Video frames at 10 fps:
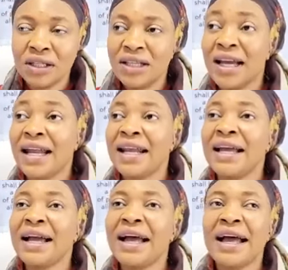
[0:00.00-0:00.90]
they are
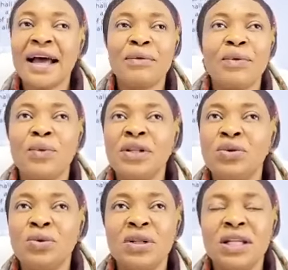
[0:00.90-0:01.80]
like, we
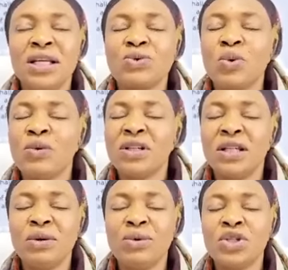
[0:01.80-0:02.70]
will do this, we will
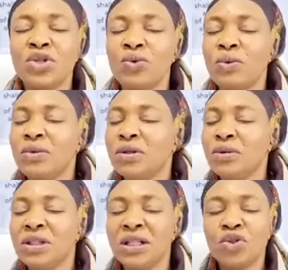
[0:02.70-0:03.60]
deal with you, we will
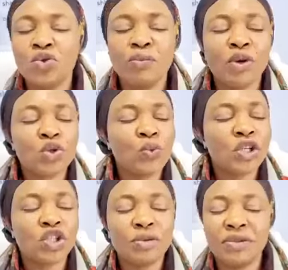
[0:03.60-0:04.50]
do this, you must
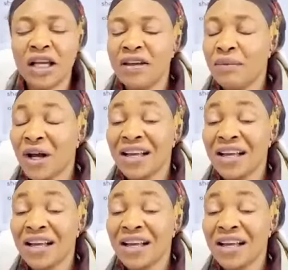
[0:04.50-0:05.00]
worship them.